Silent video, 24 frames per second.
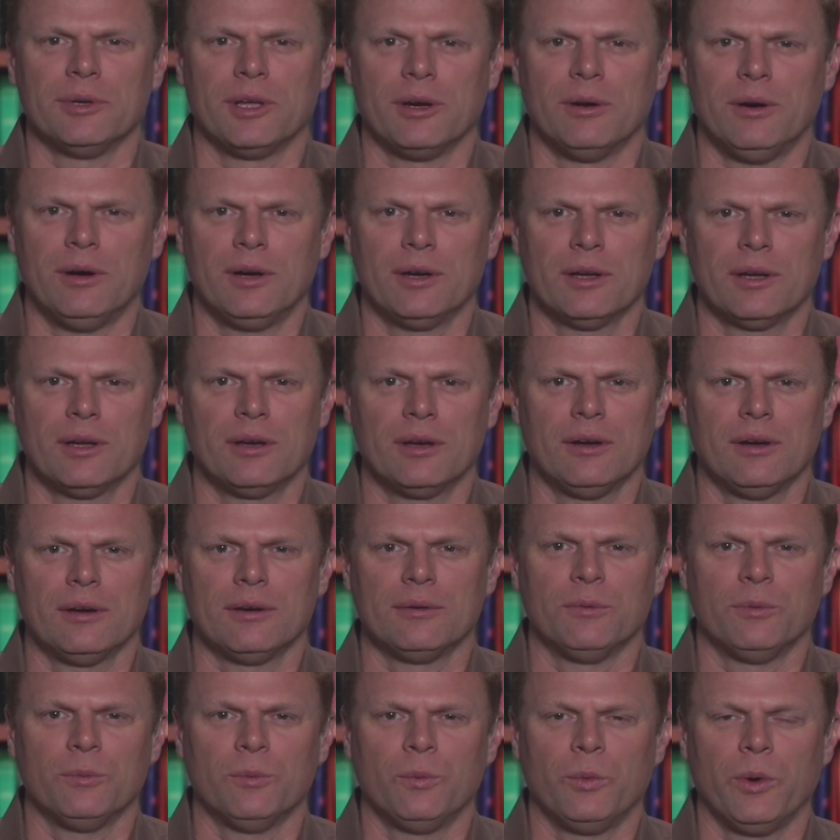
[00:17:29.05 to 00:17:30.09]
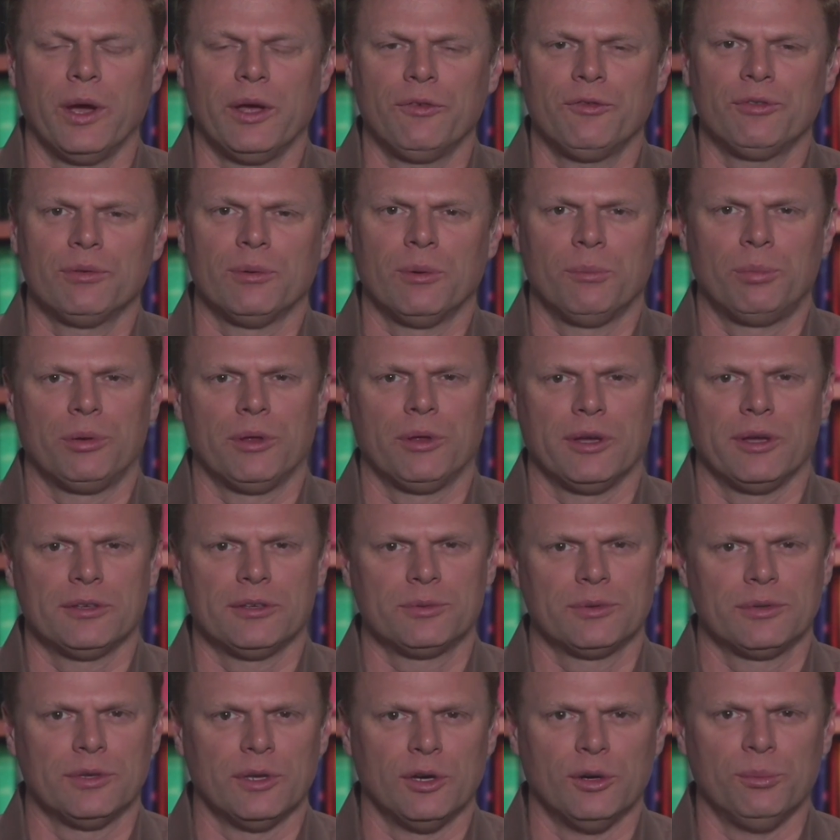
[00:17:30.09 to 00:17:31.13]
Hong Kong went from a place
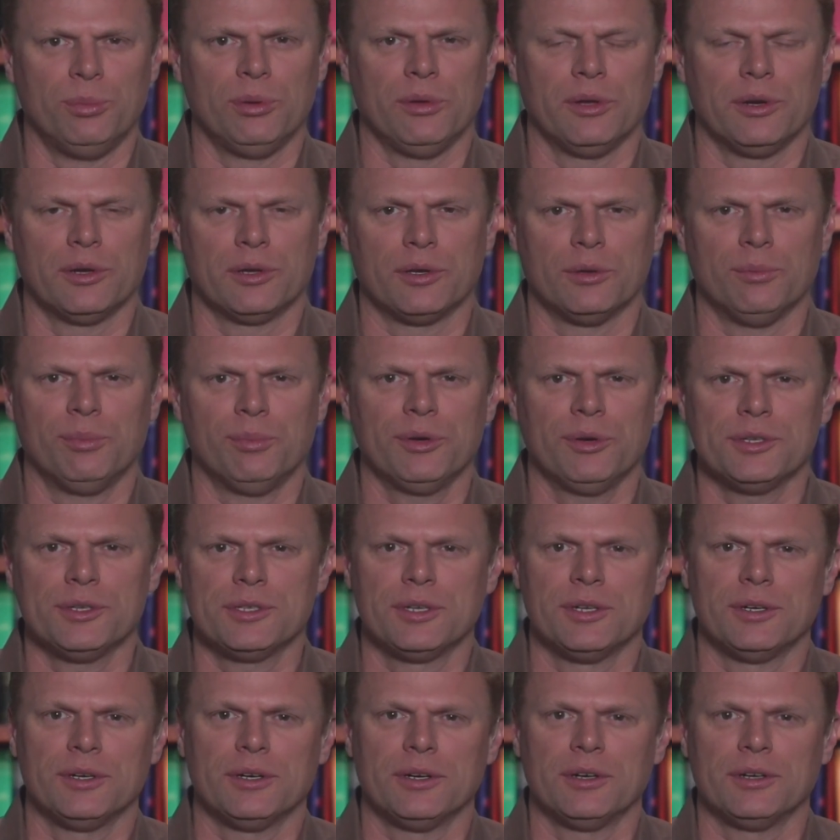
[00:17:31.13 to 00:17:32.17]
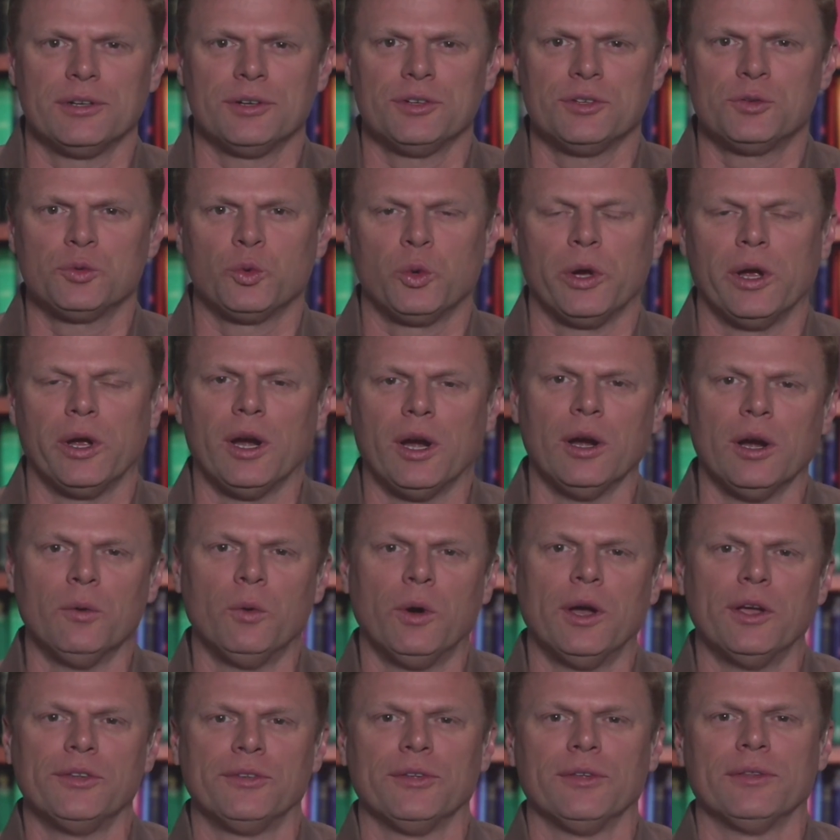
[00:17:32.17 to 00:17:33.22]
with no political prisoners, where it
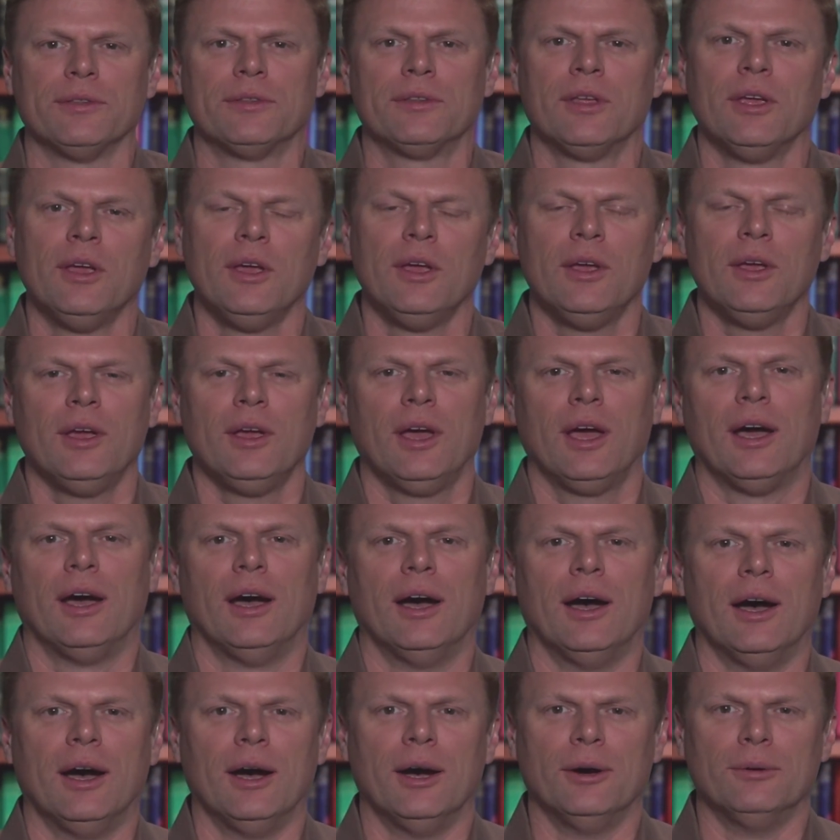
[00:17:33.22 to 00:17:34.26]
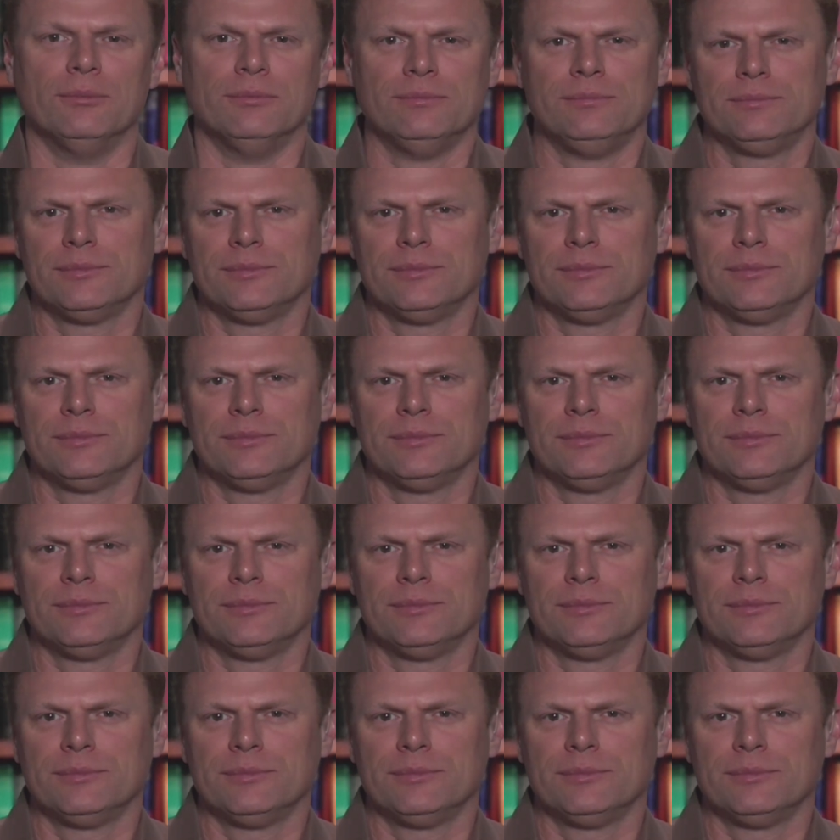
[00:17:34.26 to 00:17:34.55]
wasn't, a